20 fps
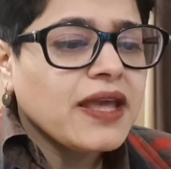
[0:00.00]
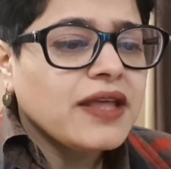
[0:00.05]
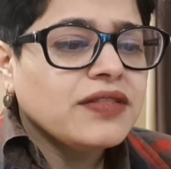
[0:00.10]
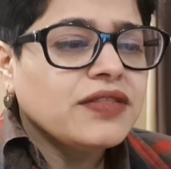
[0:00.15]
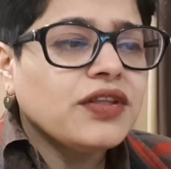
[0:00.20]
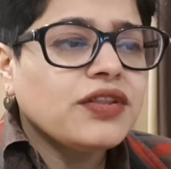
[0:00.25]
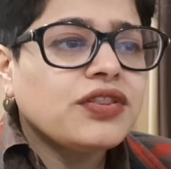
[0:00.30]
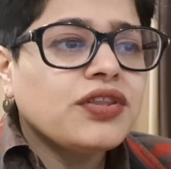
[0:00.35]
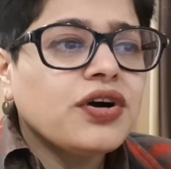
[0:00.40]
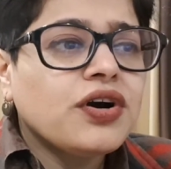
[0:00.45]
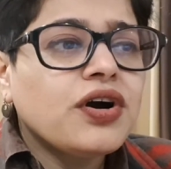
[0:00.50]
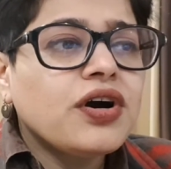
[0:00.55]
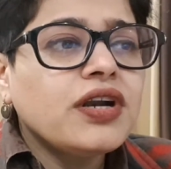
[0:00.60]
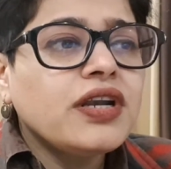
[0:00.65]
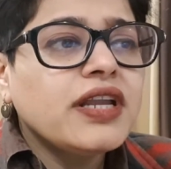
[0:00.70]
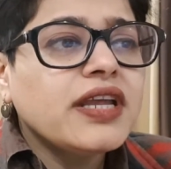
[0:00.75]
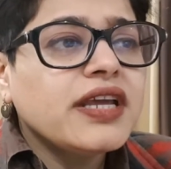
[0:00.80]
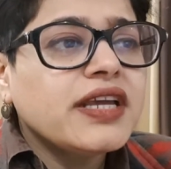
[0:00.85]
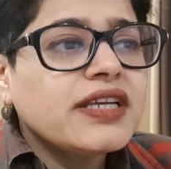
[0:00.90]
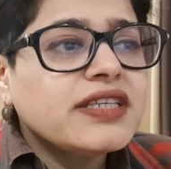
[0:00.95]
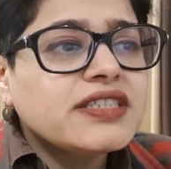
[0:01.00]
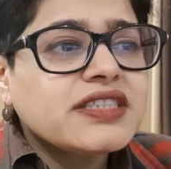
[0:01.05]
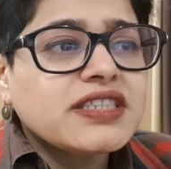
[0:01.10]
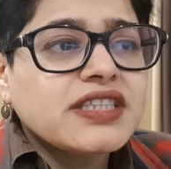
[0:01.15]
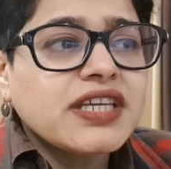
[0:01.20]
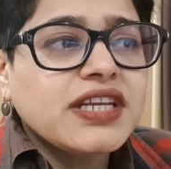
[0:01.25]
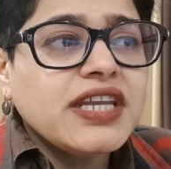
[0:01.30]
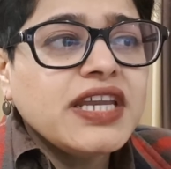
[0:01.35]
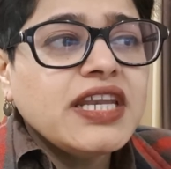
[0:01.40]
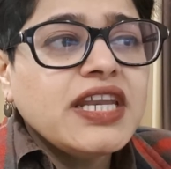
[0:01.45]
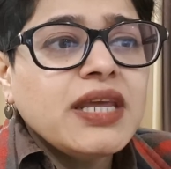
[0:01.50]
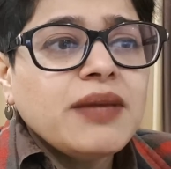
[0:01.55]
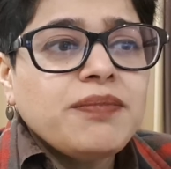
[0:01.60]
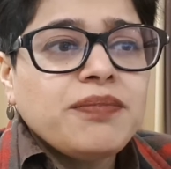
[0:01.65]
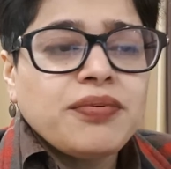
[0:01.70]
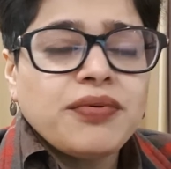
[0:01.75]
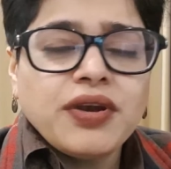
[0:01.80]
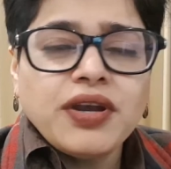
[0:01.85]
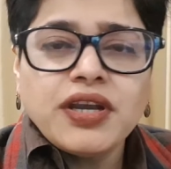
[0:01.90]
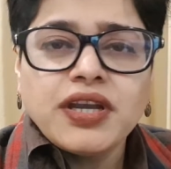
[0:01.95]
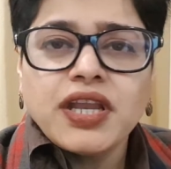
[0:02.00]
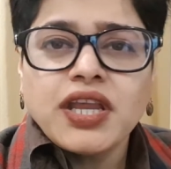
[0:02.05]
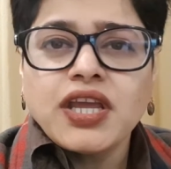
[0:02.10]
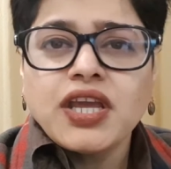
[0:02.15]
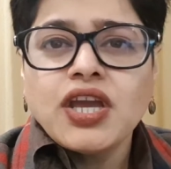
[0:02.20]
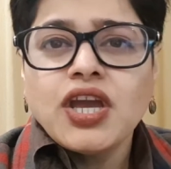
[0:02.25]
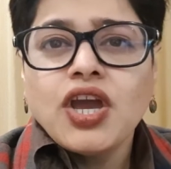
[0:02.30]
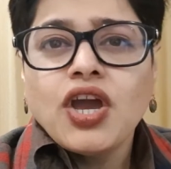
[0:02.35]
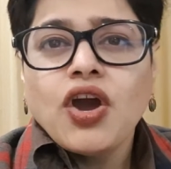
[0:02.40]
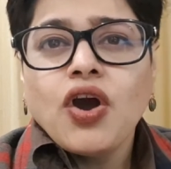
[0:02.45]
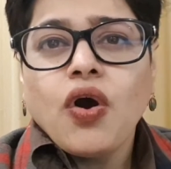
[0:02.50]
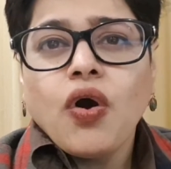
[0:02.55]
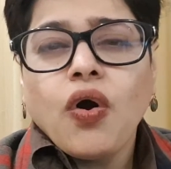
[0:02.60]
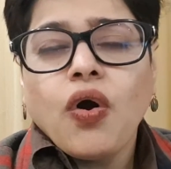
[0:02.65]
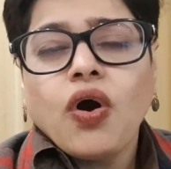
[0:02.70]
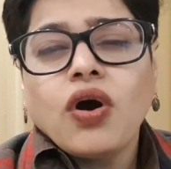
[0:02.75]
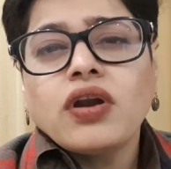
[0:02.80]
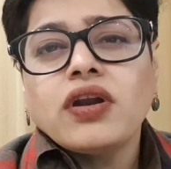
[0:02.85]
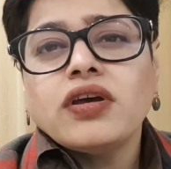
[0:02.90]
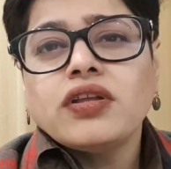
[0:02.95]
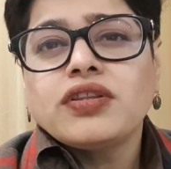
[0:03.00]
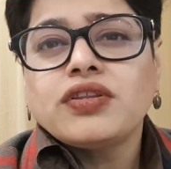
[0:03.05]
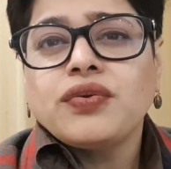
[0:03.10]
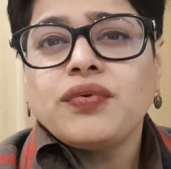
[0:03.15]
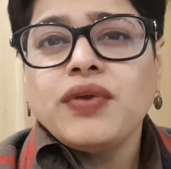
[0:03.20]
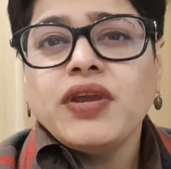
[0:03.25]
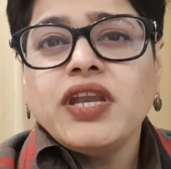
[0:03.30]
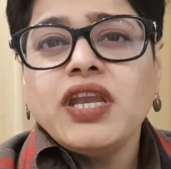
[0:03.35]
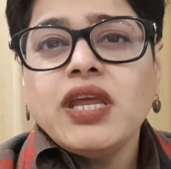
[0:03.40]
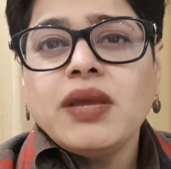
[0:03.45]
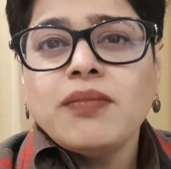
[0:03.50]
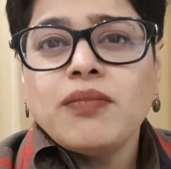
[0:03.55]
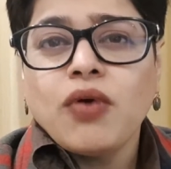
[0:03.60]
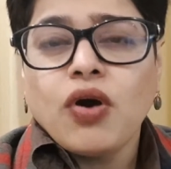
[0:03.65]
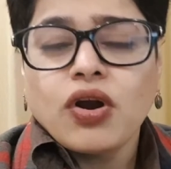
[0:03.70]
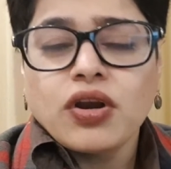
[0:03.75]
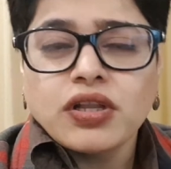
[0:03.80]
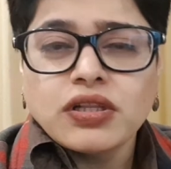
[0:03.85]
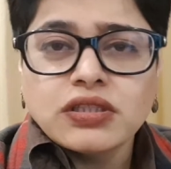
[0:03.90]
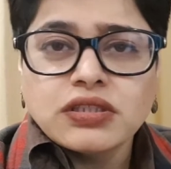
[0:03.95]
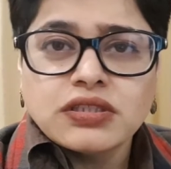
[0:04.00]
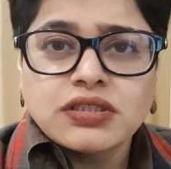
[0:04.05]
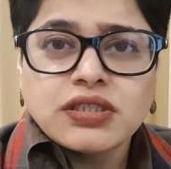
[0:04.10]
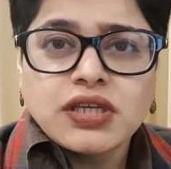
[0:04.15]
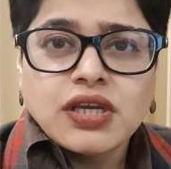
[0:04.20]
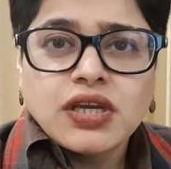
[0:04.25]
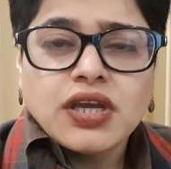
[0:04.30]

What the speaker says: The third is 3D printing or 3D models.